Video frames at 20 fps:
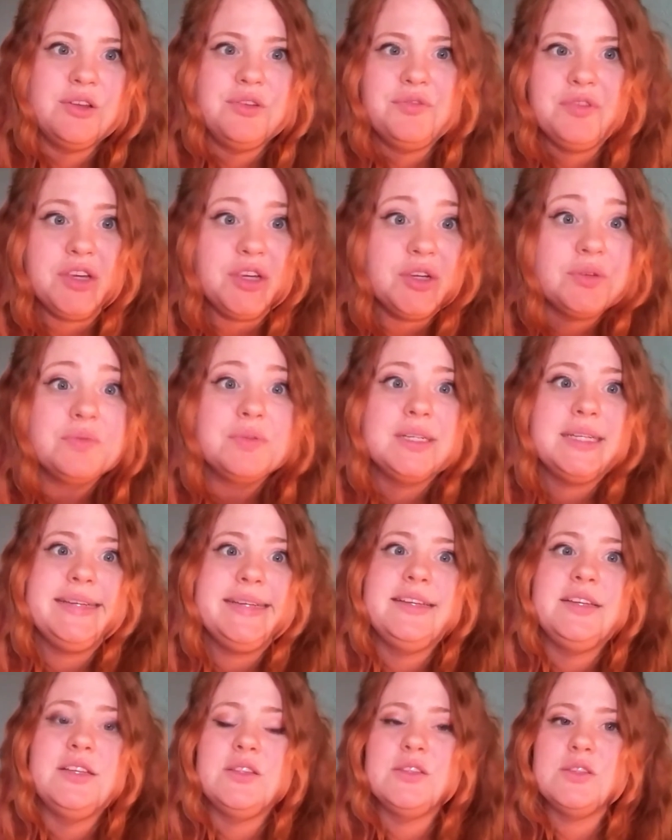
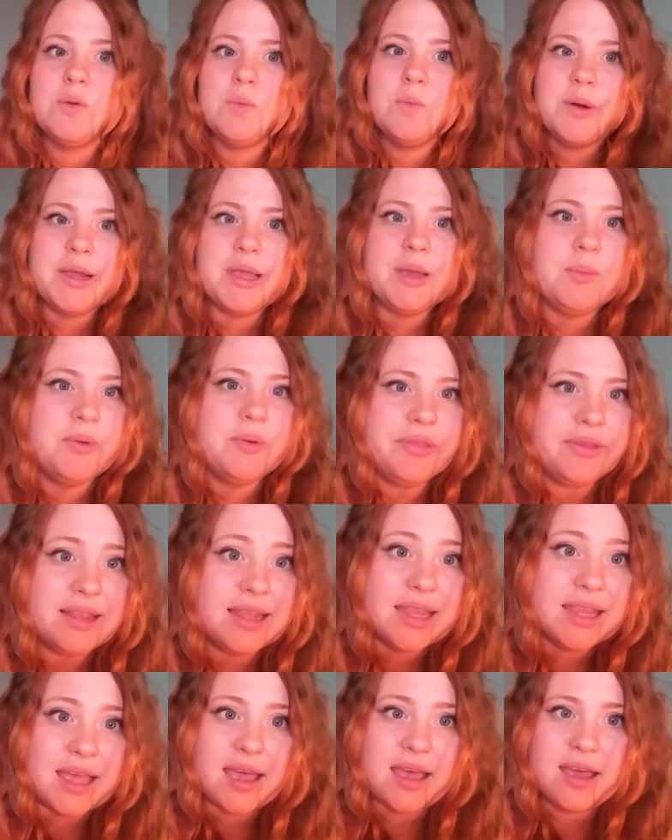figurines or working with
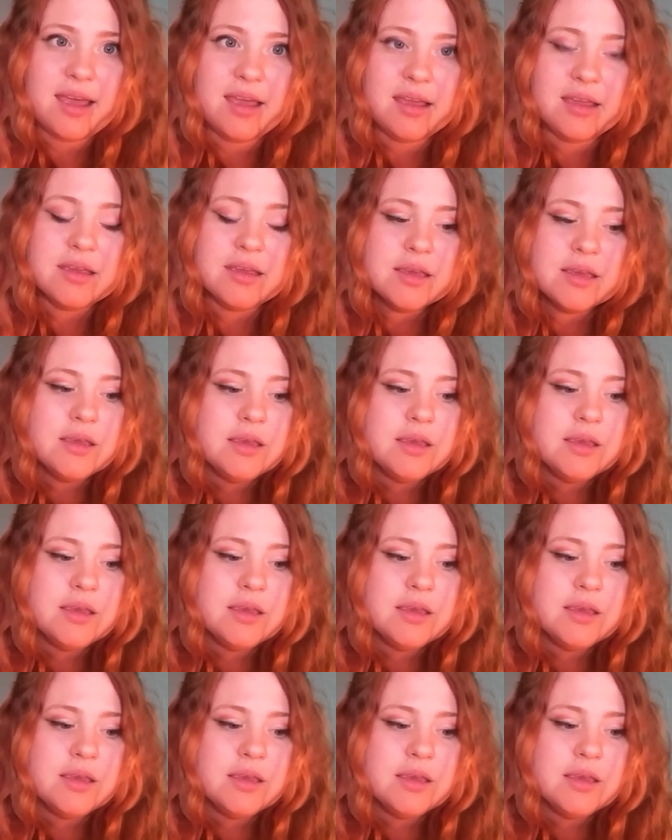clay.